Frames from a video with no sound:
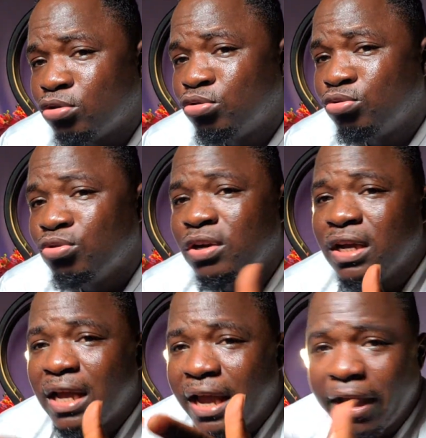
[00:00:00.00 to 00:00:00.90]
to
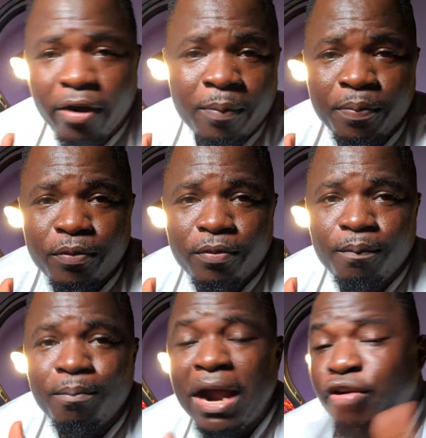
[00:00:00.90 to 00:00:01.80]
help
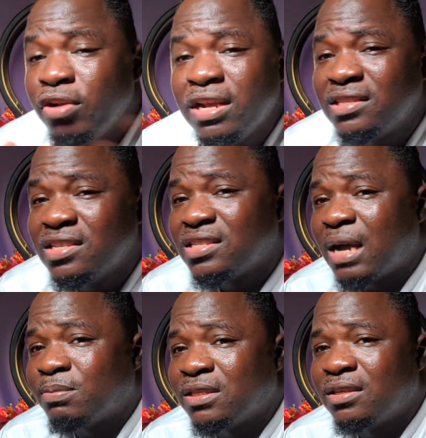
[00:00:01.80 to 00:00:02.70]
by donating
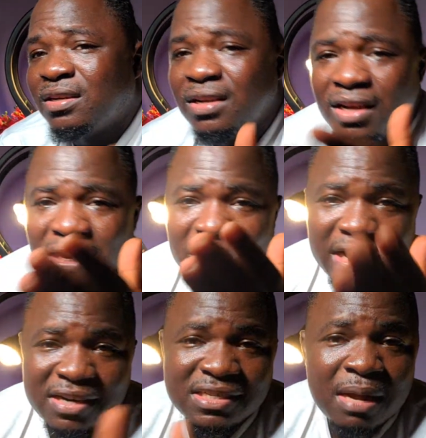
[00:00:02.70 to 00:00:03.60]
something,
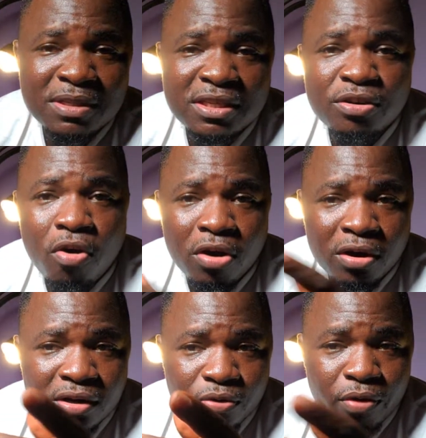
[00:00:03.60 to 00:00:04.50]
there is something
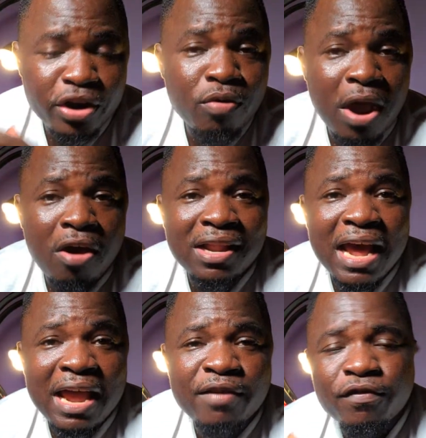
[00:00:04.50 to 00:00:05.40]
on, when you are on
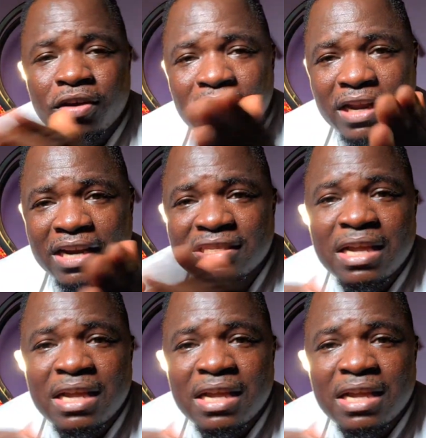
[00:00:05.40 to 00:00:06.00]
live, there is